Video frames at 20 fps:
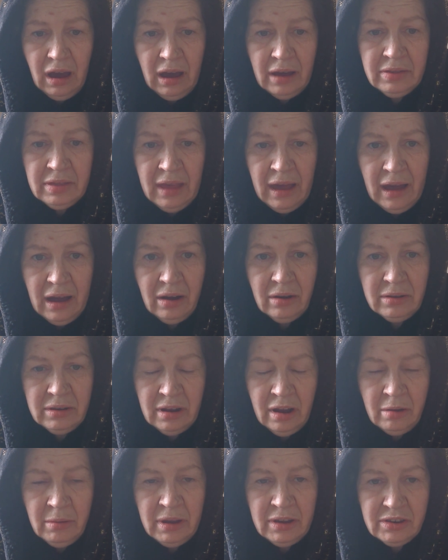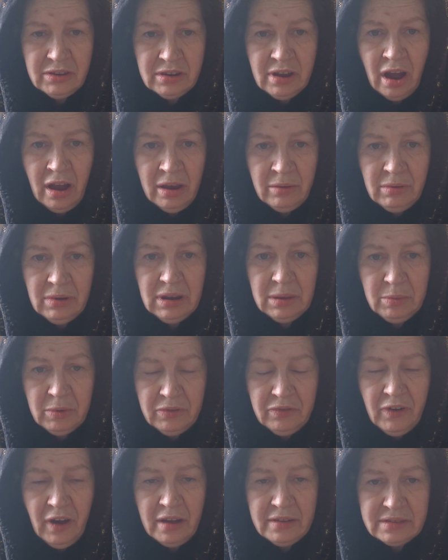And now, you know what I mean, Guy really
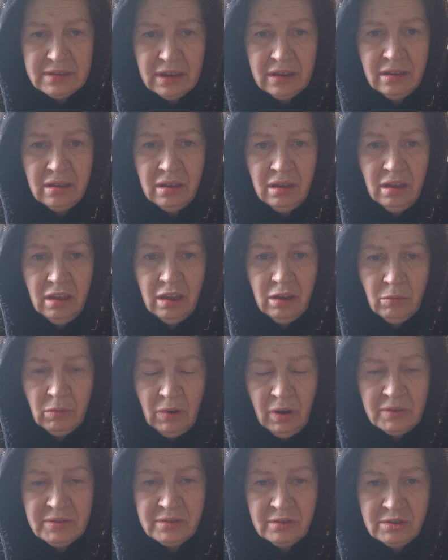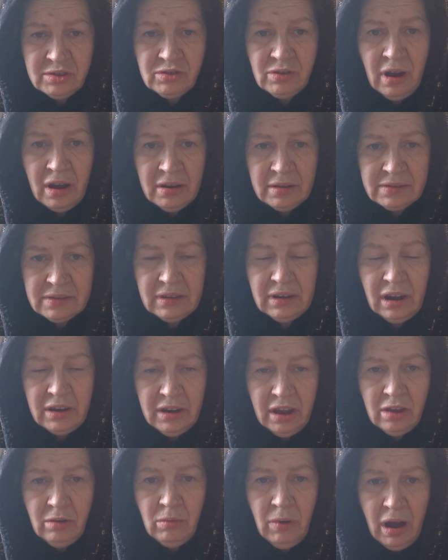preferred it when I was on drugs, and I
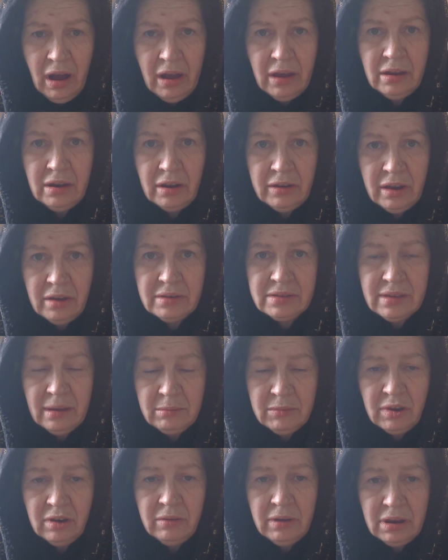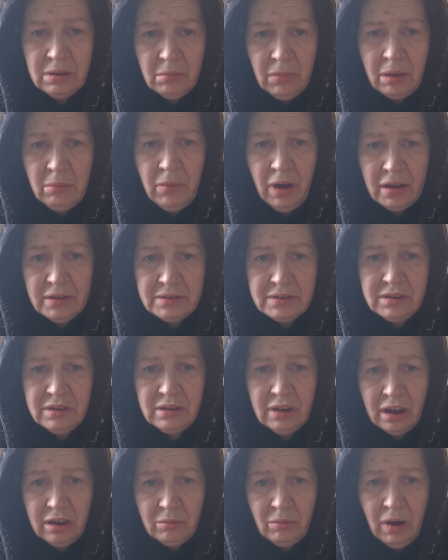know why, and I know some of you are reading my mind, and
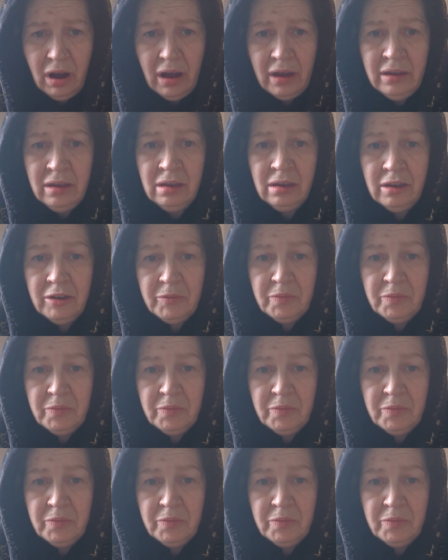you know why.